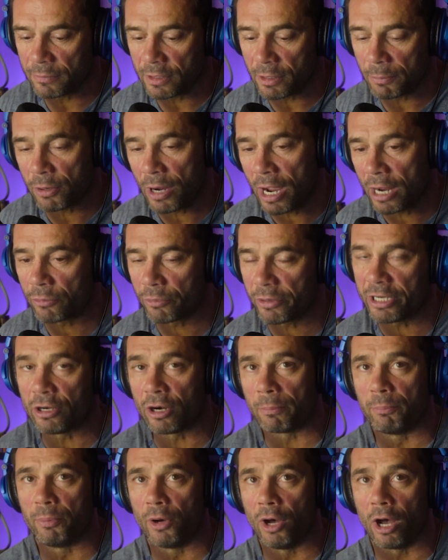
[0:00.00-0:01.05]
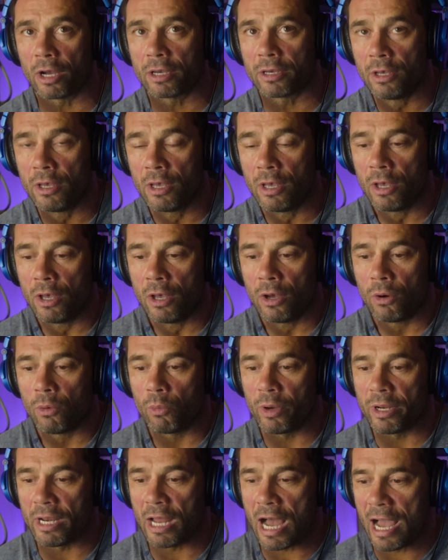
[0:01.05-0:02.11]
Now, prior to reading her book,
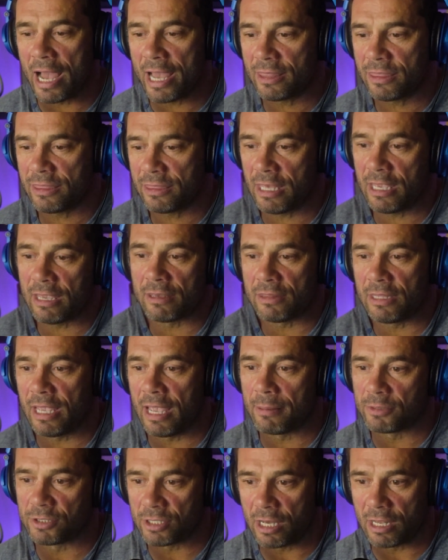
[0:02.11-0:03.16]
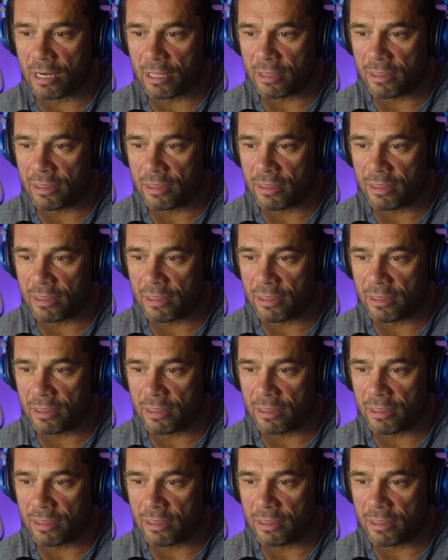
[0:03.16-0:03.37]
when I think of the Amazon,